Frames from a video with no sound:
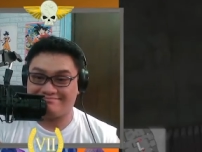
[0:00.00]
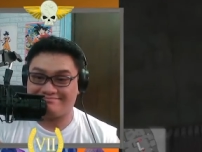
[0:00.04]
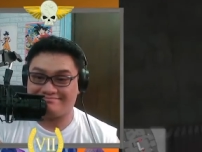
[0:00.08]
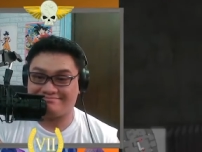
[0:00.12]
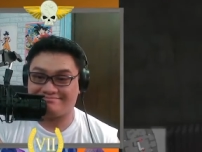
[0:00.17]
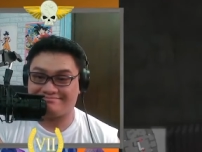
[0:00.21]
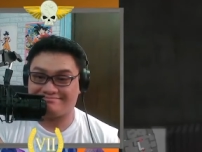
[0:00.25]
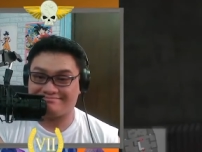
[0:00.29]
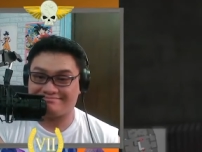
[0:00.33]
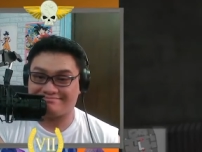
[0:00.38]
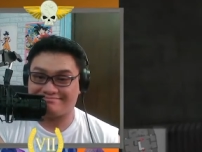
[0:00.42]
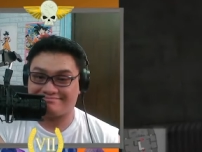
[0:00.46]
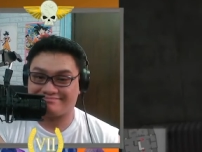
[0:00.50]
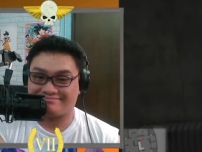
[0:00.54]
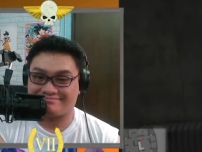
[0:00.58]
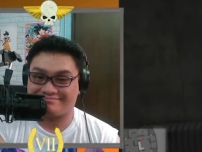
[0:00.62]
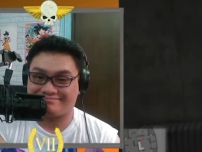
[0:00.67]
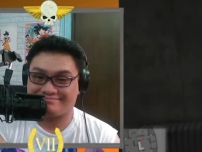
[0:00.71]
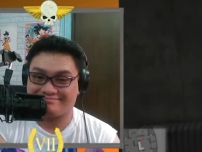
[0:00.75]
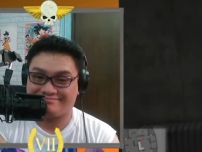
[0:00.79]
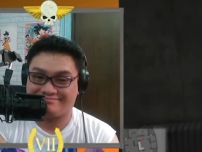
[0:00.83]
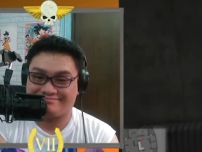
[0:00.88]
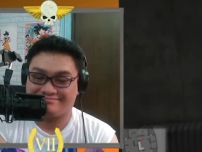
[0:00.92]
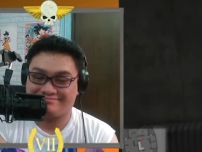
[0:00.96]
trying to be
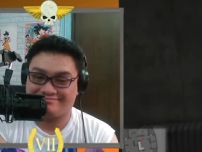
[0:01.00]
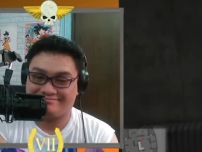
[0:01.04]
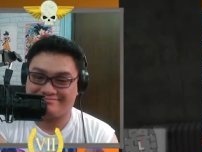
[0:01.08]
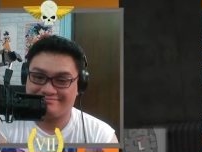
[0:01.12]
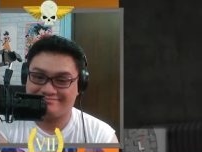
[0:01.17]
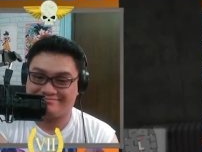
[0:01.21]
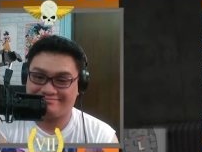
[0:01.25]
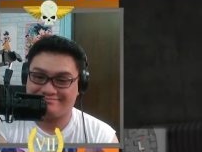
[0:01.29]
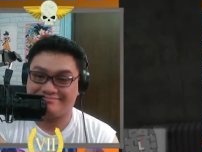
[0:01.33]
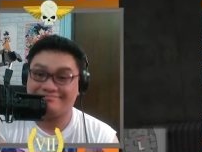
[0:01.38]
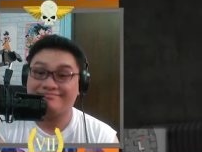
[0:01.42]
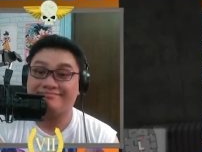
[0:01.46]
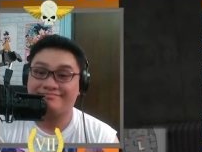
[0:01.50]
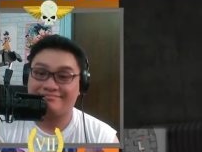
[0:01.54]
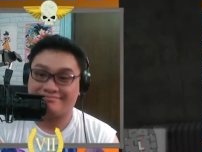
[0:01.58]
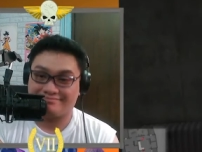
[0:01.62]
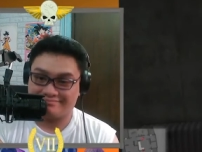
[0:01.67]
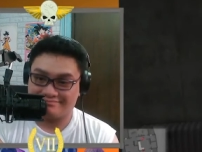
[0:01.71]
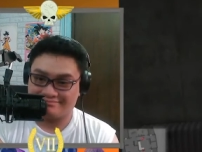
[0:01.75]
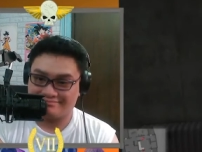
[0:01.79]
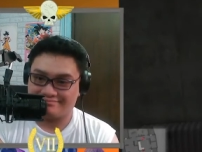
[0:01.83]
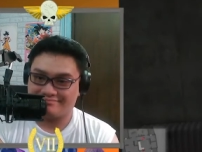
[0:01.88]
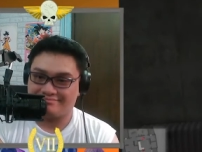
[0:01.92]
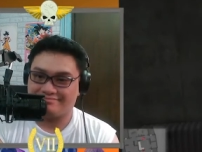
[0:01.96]
smart? I'm
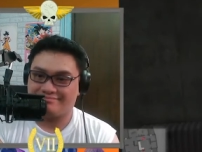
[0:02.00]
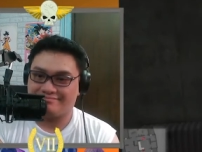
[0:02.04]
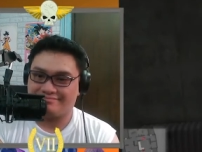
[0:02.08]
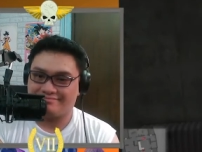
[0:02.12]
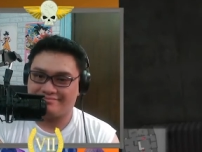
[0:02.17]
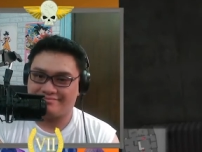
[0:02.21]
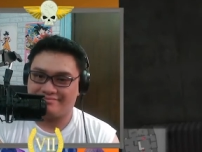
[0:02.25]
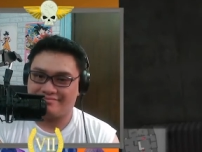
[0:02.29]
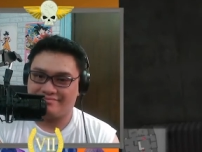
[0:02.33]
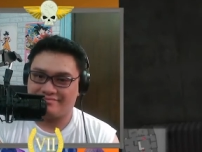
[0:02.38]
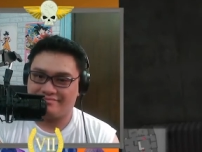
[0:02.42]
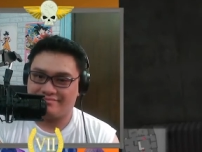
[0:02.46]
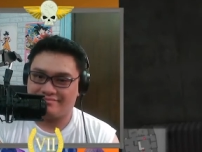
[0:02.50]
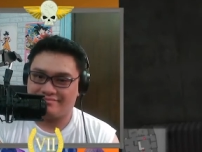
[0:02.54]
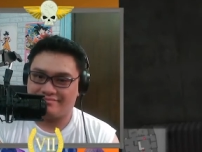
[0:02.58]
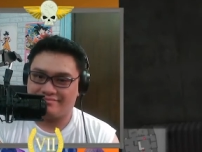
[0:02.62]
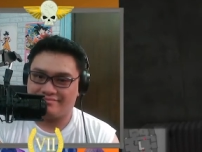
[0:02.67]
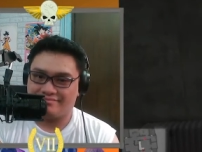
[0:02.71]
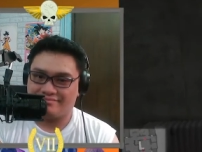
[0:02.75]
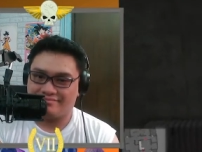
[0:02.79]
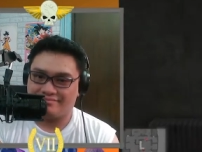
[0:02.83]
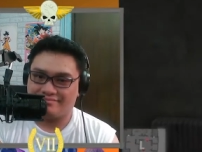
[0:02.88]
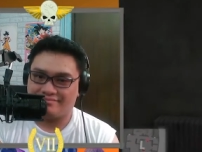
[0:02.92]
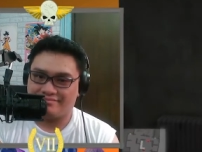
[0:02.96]
gonna go in there
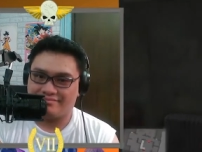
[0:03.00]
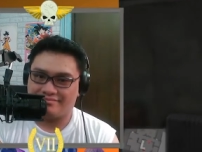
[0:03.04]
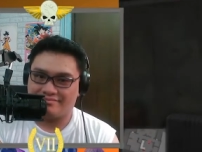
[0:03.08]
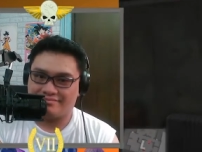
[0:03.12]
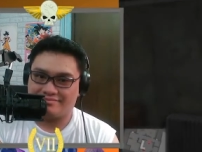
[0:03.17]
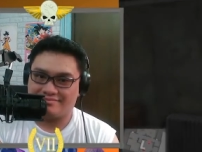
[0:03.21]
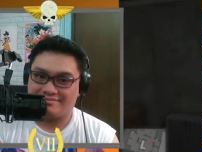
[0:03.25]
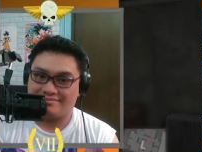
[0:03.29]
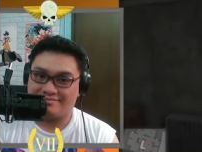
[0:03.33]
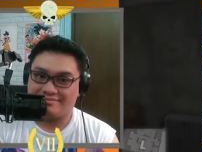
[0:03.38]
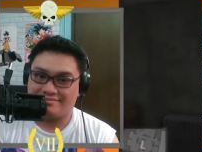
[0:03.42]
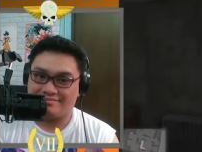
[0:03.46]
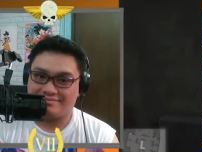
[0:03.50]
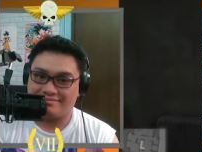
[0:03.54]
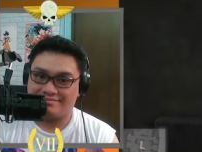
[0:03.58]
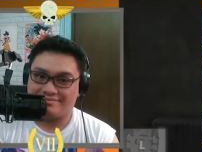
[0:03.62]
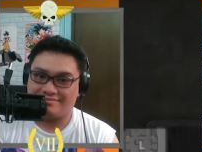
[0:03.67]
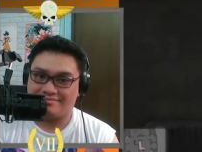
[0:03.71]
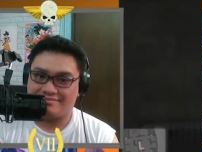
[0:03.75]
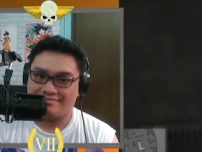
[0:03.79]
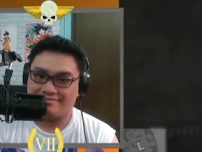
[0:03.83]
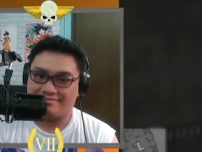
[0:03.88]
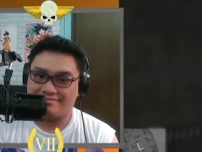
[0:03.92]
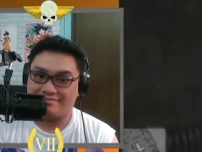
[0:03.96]
and kick your
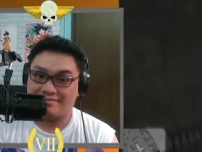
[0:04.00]
ass.